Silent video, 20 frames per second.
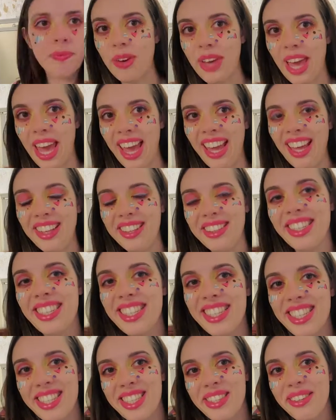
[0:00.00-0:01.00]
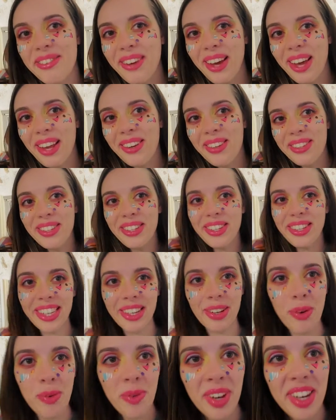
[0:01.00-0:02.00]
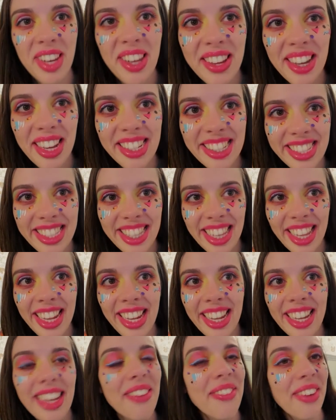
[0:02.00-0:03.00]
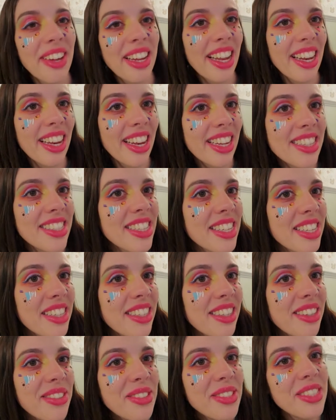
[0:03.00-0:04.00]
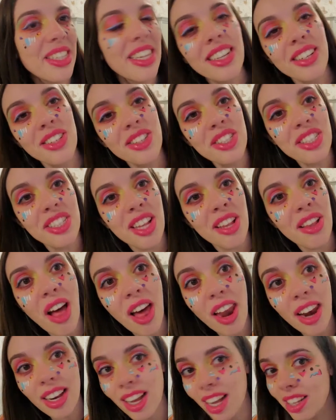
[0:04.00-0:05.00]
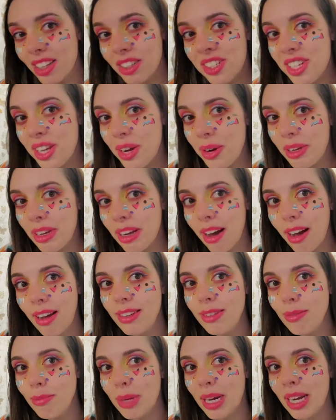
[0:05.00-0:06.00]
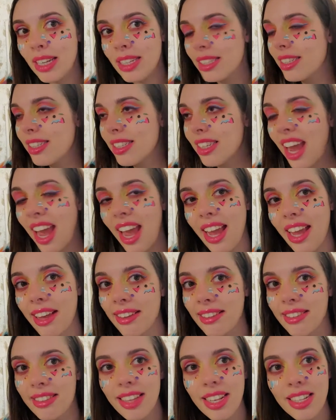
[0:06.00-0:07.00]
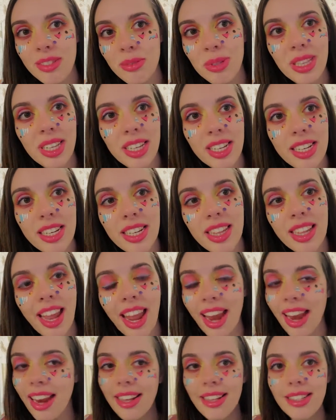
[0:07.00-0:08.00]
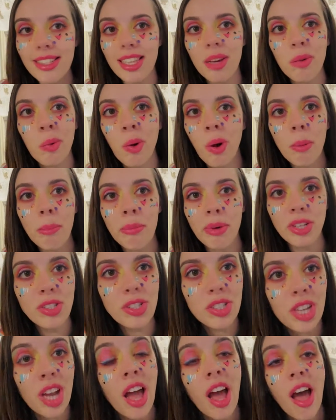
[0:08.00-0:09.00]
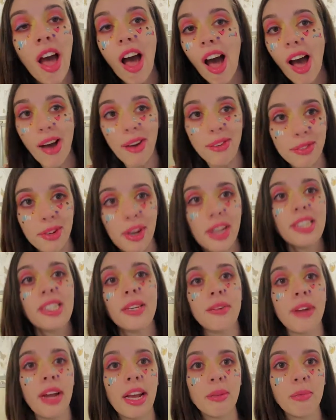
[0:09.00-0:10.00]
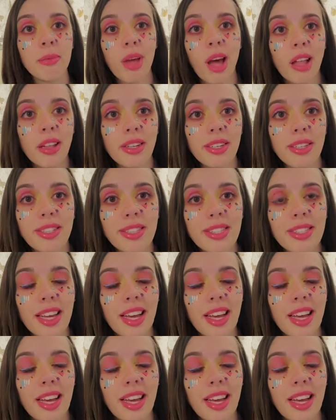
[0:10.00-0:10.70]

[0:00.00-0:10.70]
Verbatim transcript: okay, this is the final look. What do you guys think? If I get nice and close, there's just a lot of colors going on, but hey, that's what they did in the 80s. They wore a bunch of crazy random colors.